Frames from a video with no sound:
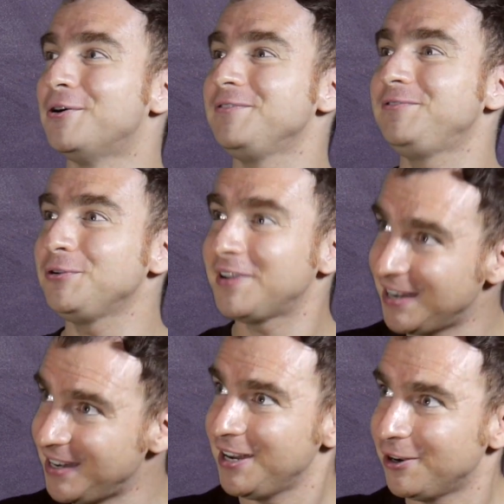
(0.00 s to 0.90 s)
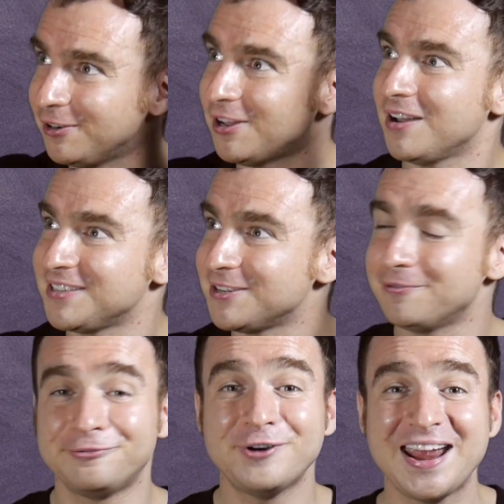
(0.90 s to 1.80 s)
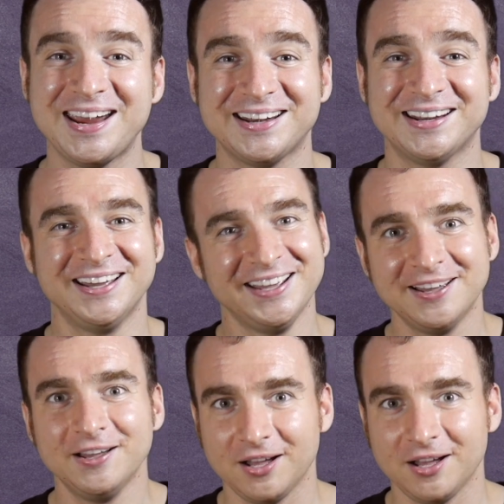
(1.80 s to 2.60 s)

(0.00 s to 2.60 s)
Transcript: So if you can hear lots of rain,